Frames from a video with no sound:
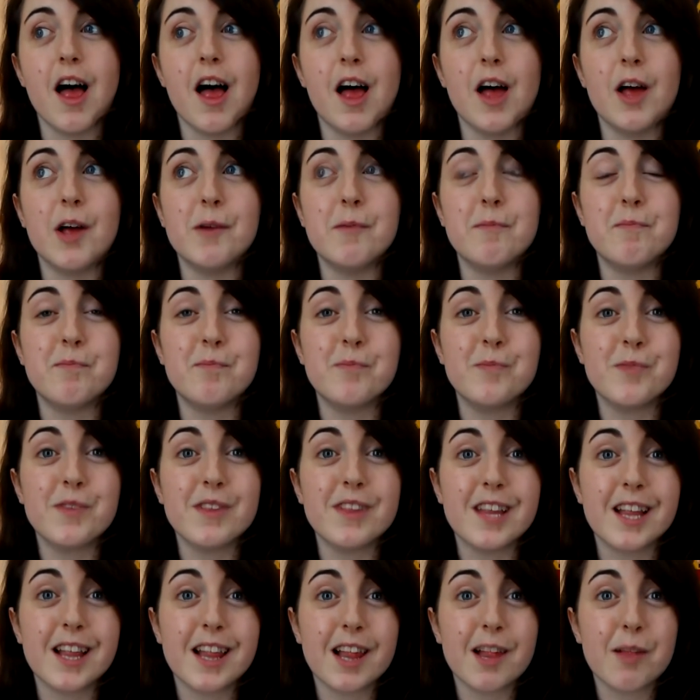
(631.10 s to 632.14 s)

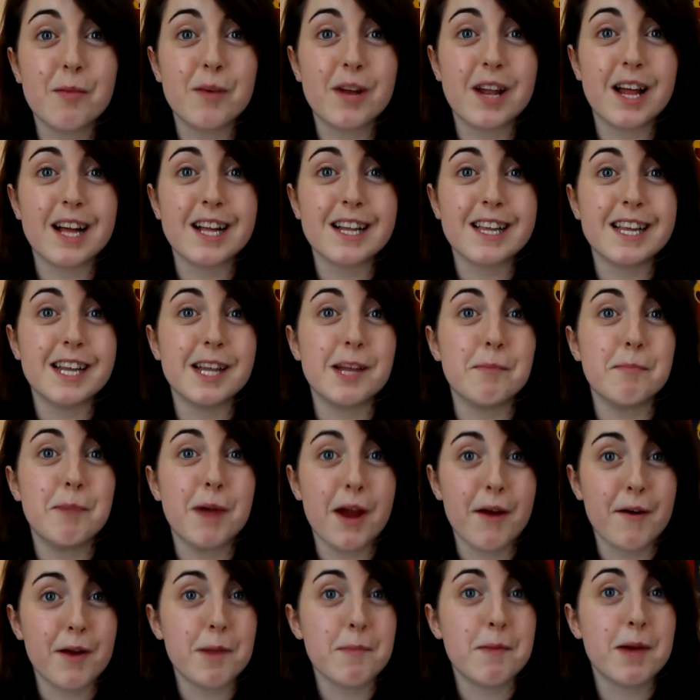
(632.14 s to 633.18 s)
this is one actually that
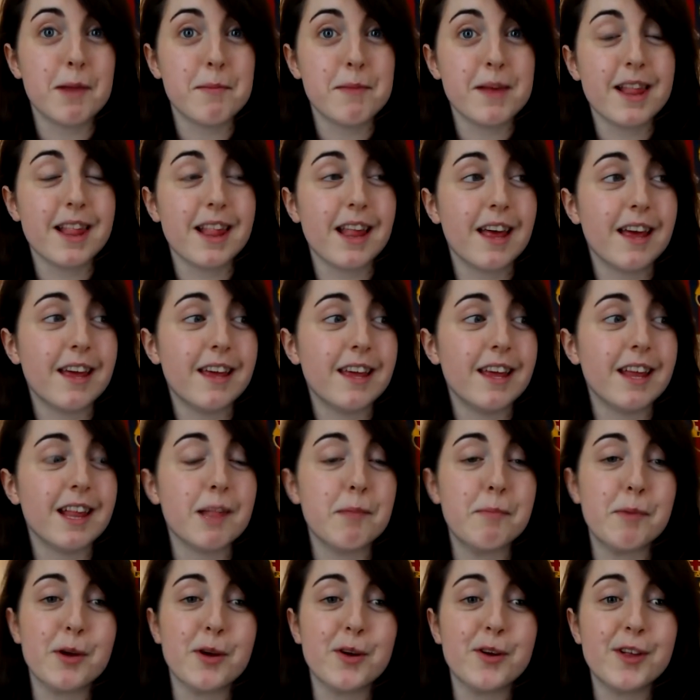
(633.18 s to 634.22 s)
Perry made me say, is
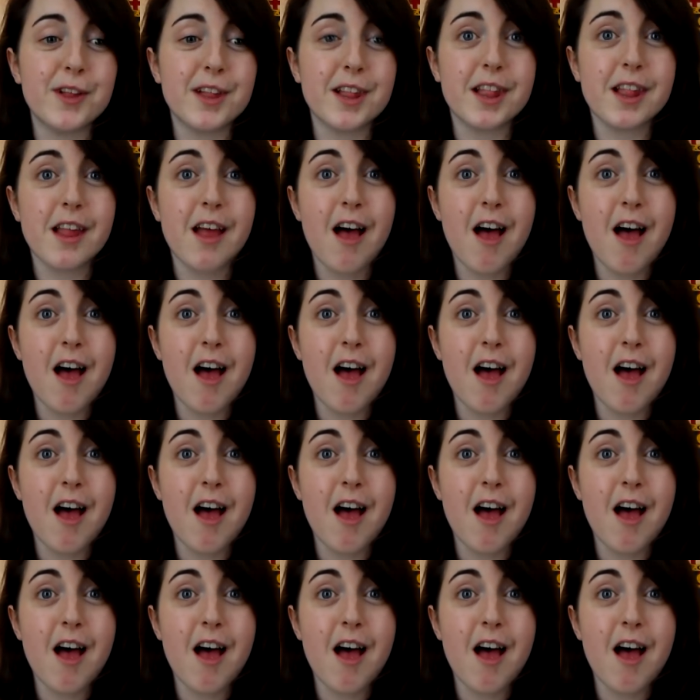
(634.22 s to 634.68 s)
because